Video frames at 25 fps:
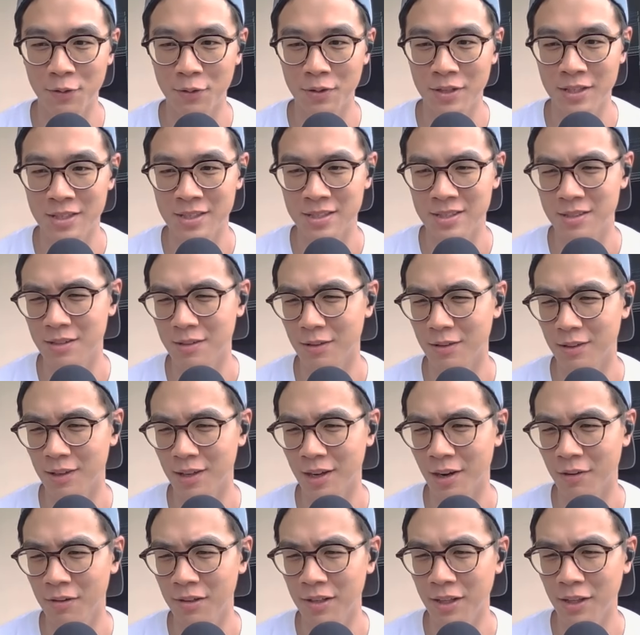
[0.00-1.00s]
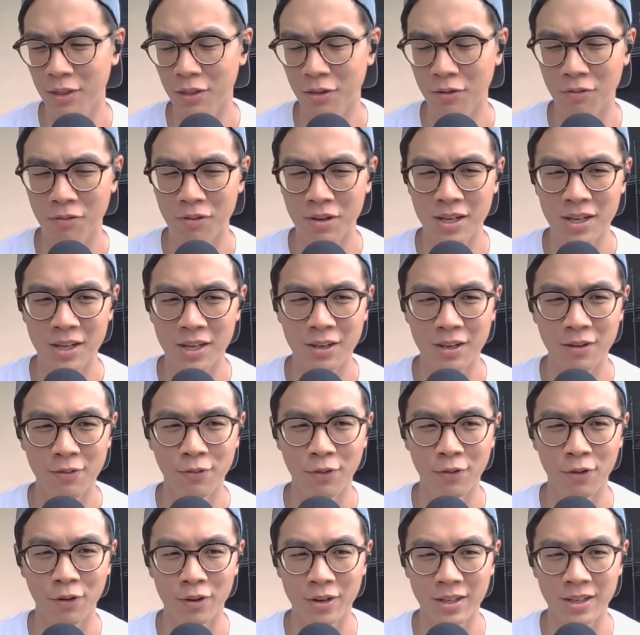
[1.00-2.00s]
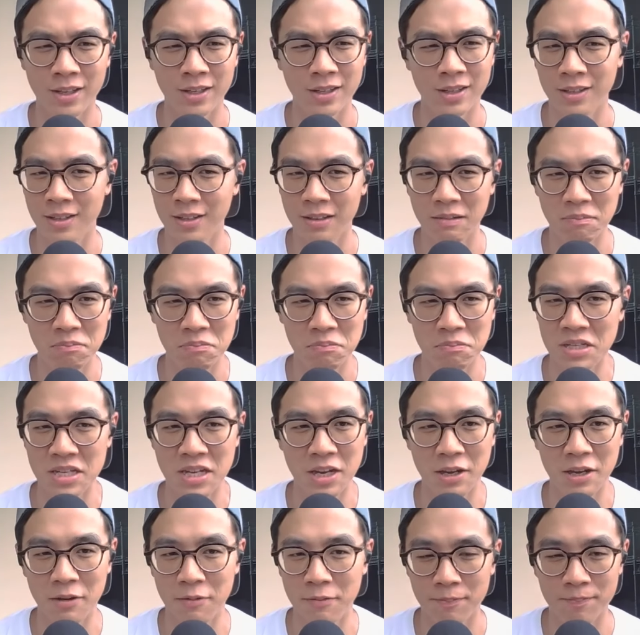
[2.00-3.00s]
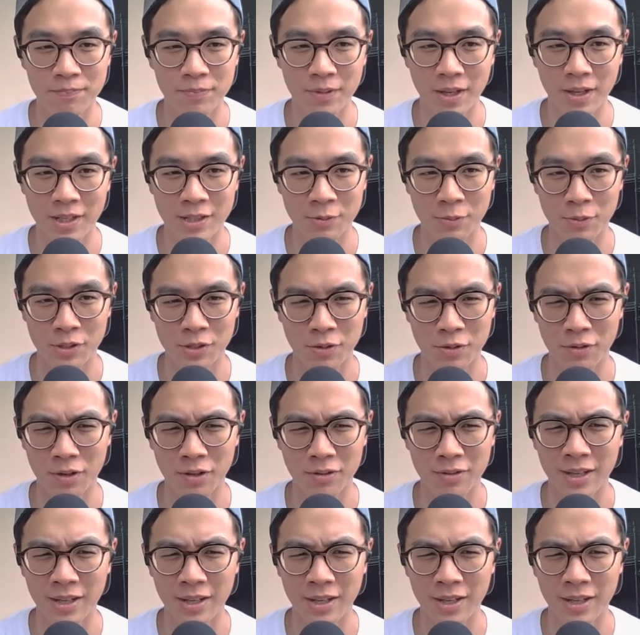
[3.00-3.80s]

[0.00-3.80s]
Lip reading: It's currently 3:40 p.m. I suppose around